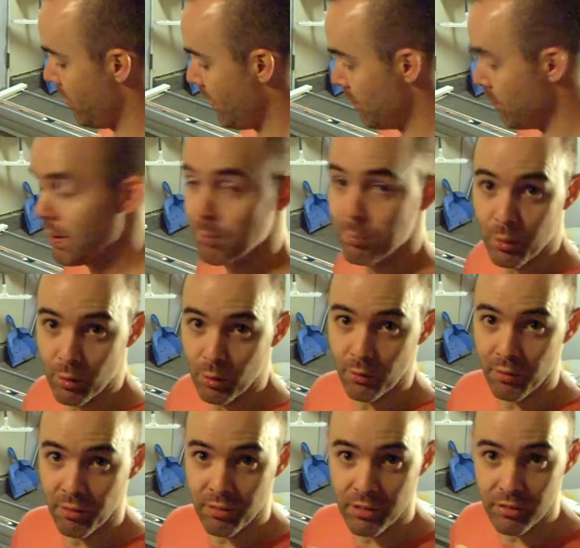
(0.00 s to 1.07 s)
people
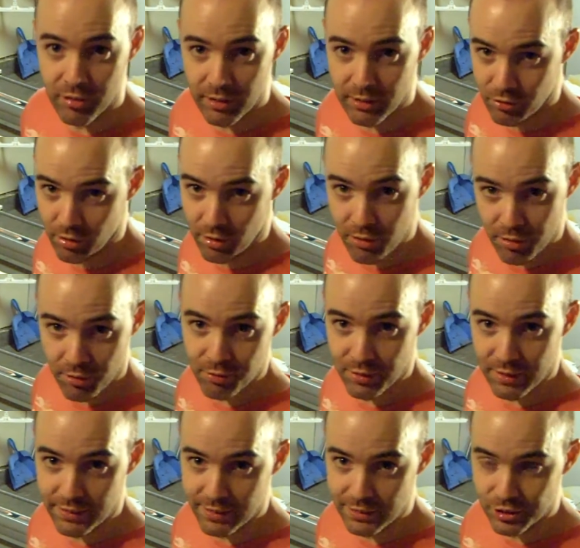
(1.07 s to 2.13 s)
this is the
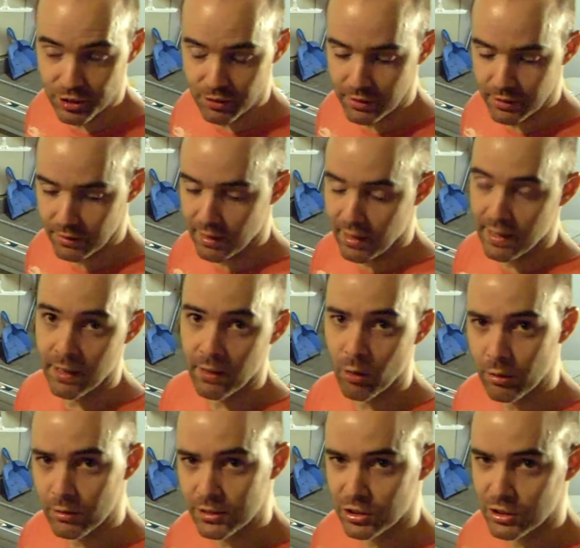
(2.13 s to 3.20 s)
vintage look. I got all
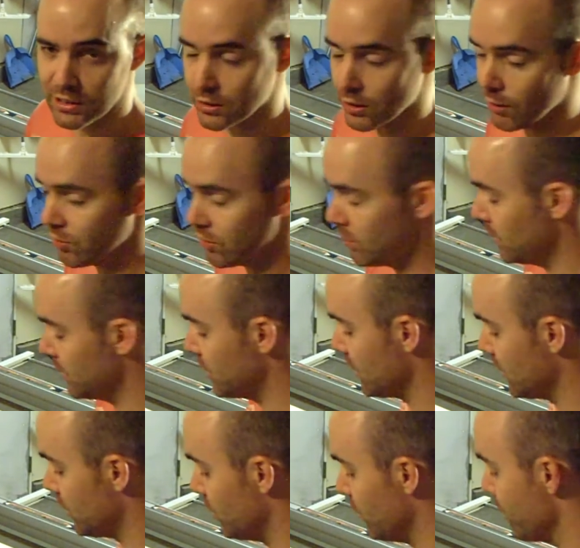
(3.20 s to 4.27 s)
the streaks off as much as I
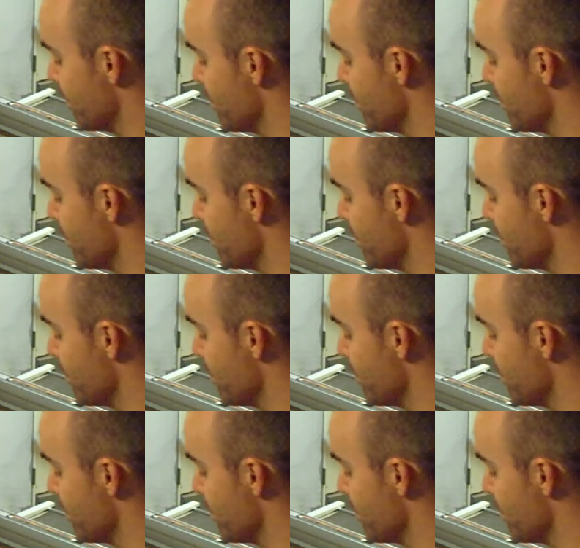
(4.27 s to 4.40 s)
could.